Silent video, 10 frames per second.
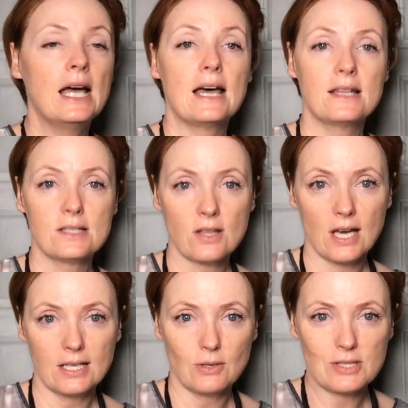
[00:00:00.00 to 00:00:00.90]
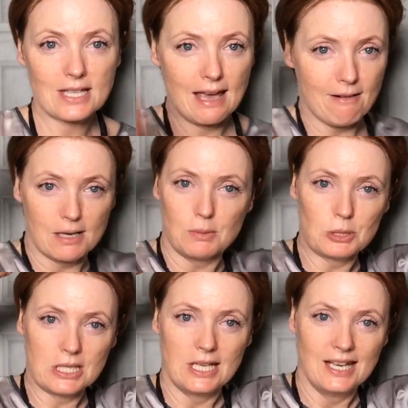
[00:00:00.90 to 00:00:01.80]
And then so that I don't scare
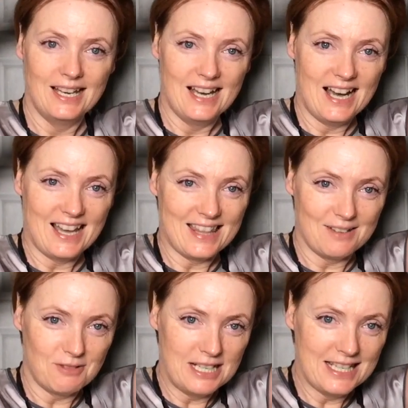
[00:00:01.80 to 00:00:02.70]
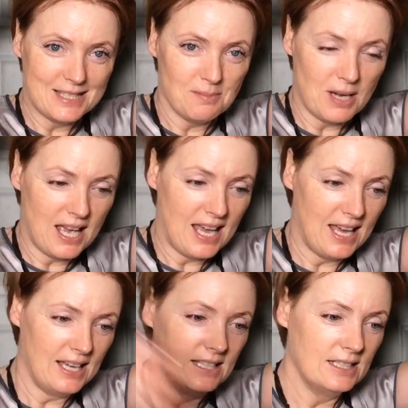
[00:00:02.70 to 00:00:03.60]
anybody, I then release my
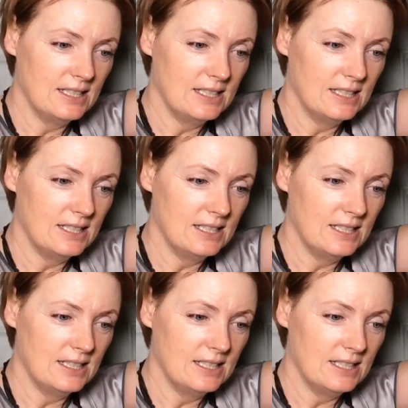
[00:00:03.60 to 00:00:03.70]
hair.